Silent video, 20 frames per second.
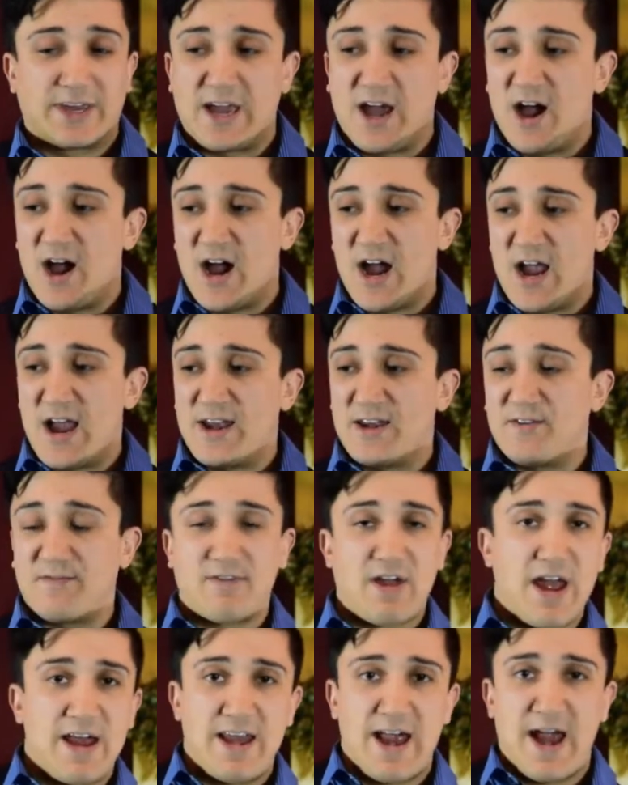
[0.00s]
kind of
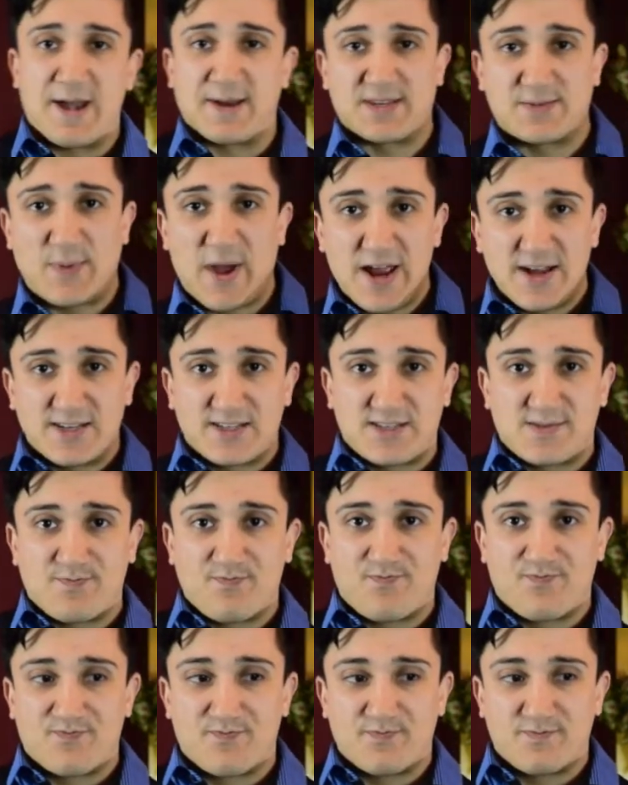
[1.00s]
ran out of
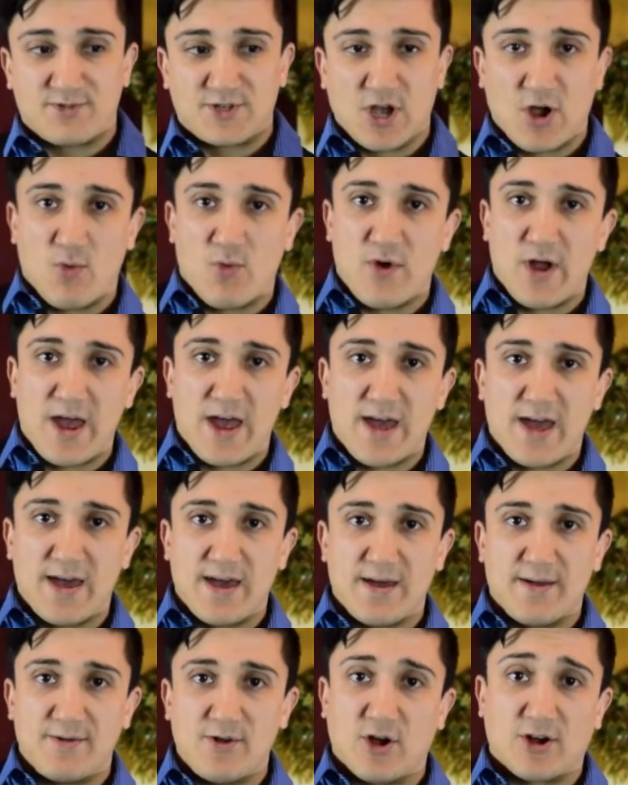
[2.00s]
space, so
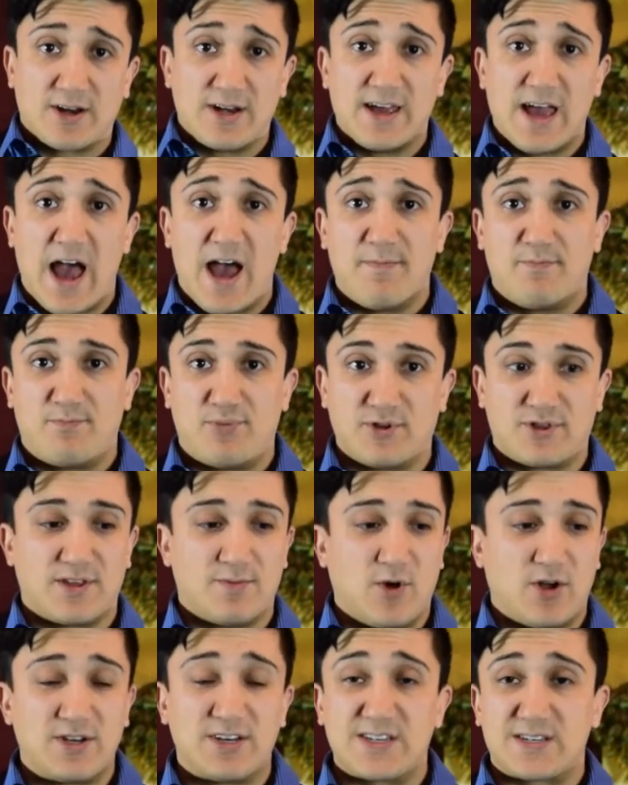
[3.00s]
we're not going to put
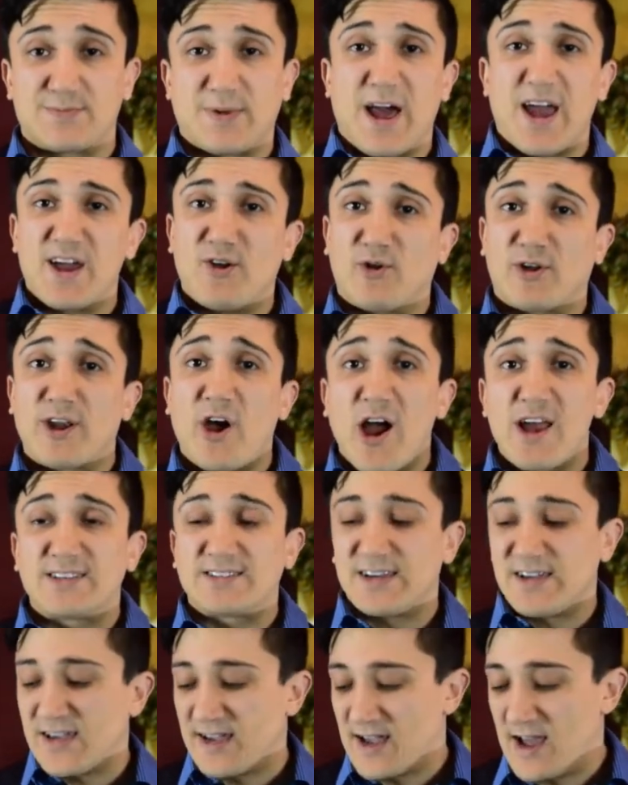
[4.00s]
them on display all
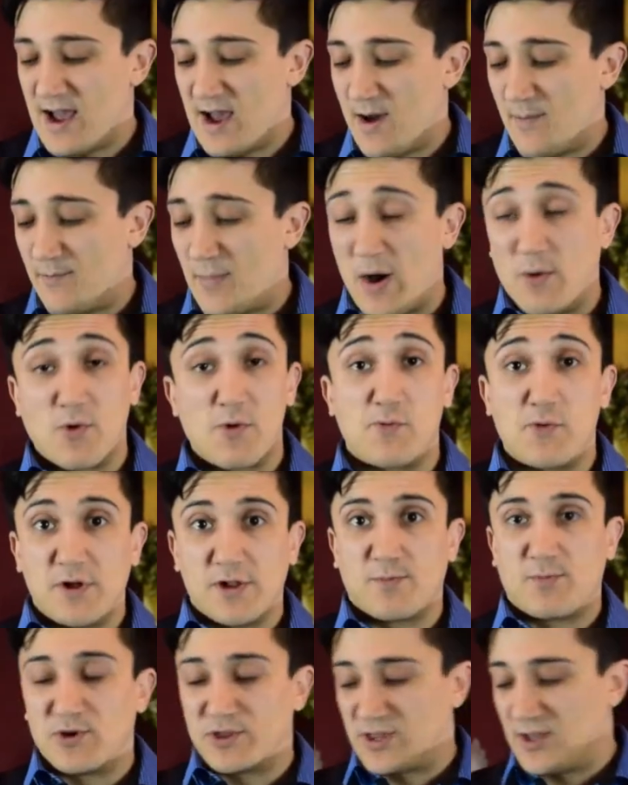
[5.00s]
nicely, but we
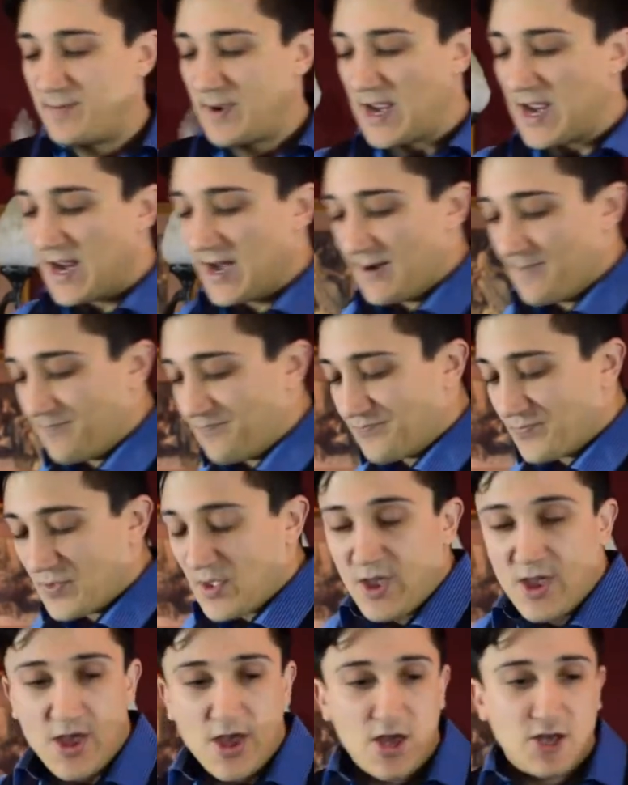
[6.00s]
will put them in.
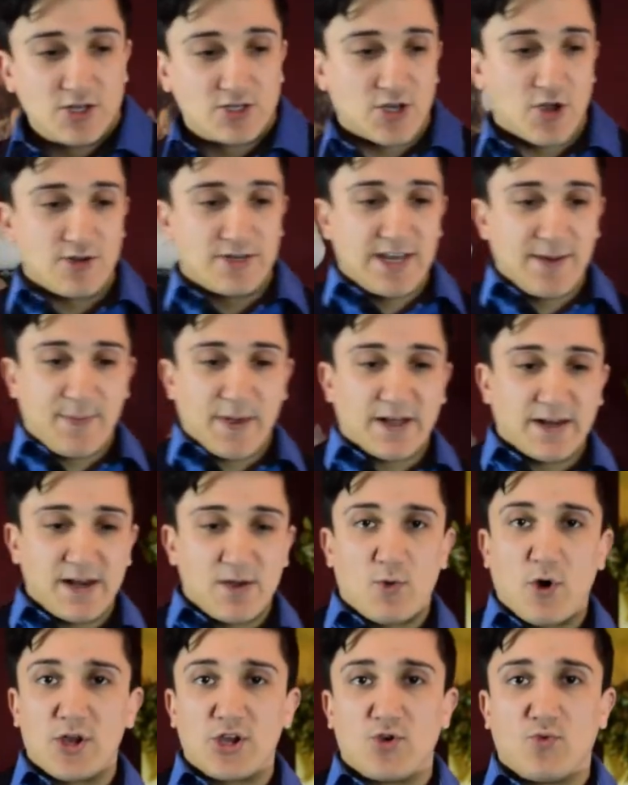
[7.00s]
So typically
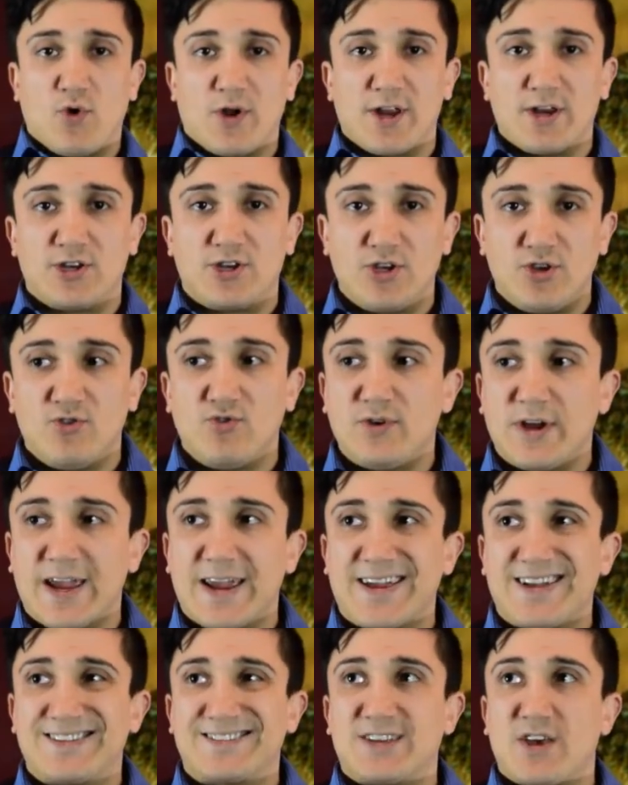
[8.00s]
what you want to do
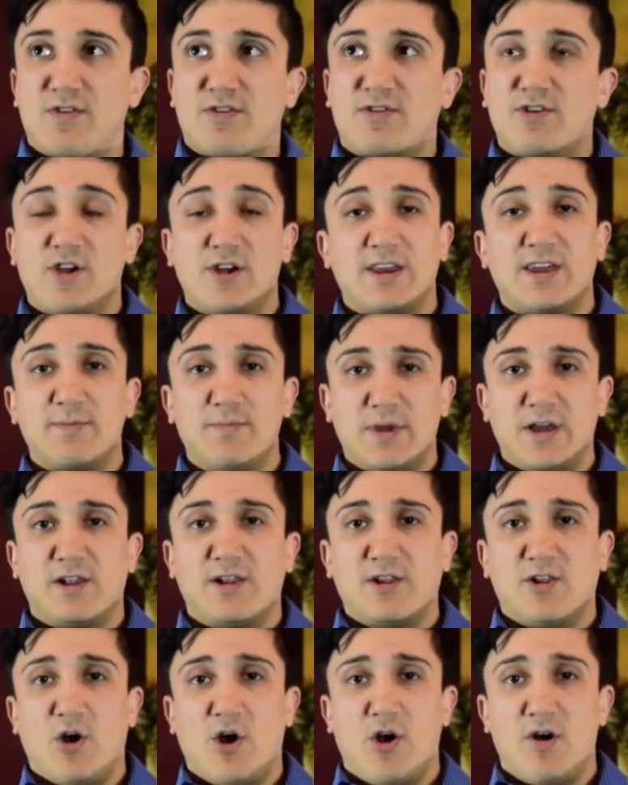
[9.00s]
is 30
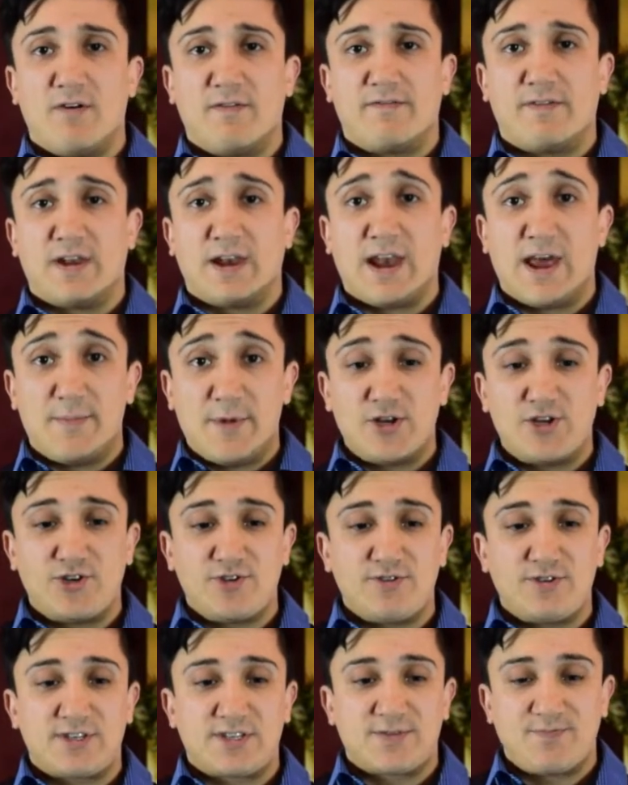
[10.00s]
ml of lemon
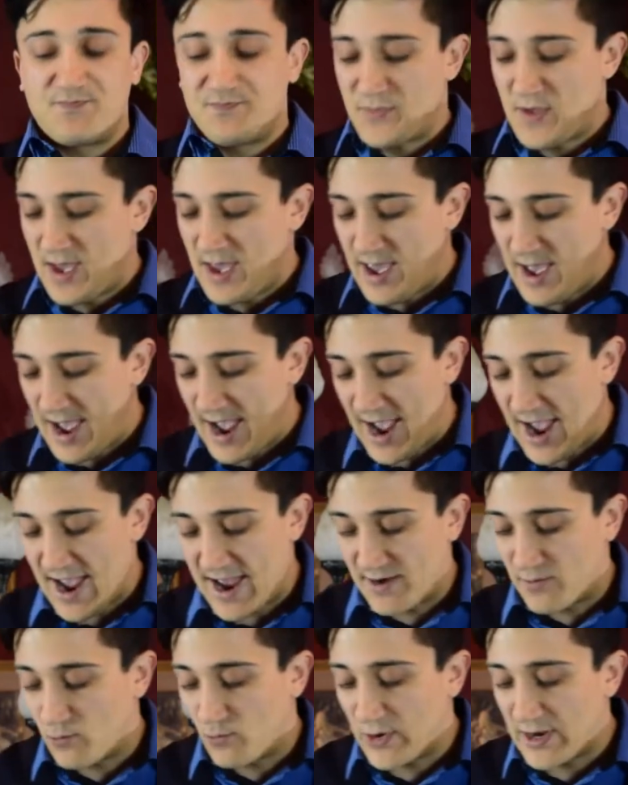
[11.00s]
juice,
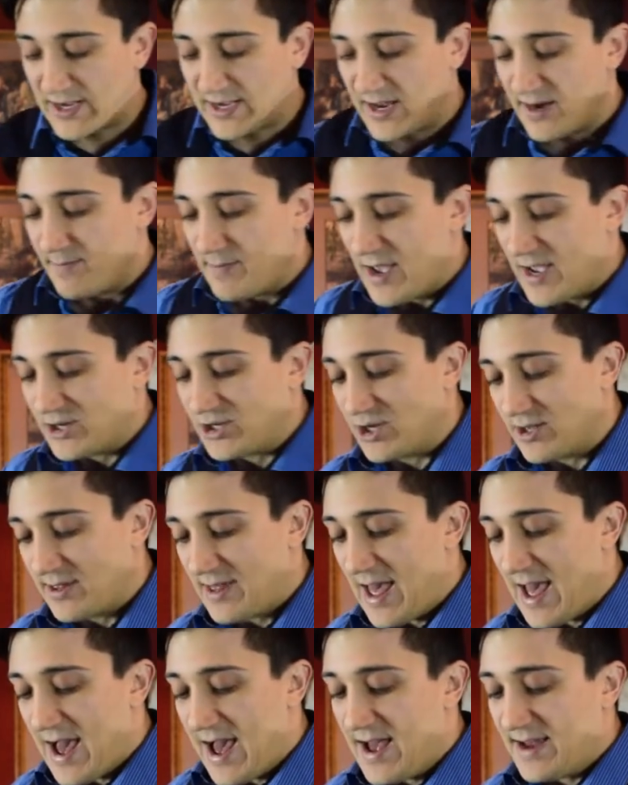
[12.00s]
and we can measure
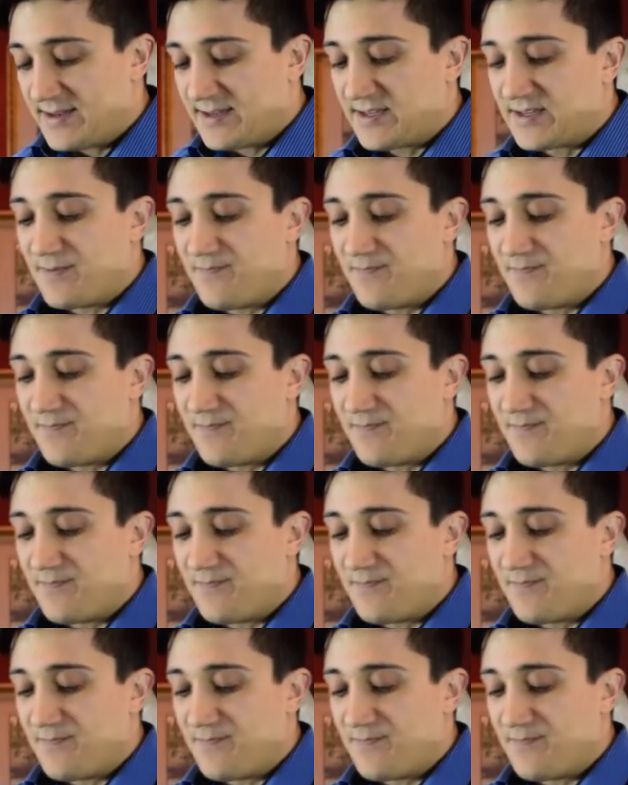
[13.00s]
that